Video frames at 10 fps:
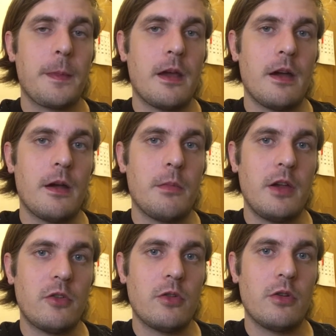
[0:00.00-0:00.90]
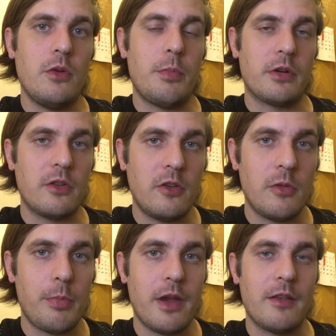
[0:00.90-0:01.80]
Uh, make sure you
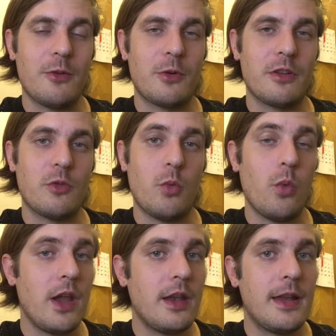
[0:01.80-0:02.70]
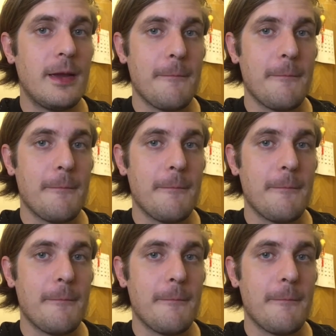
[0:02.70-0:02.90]
participate in order to win.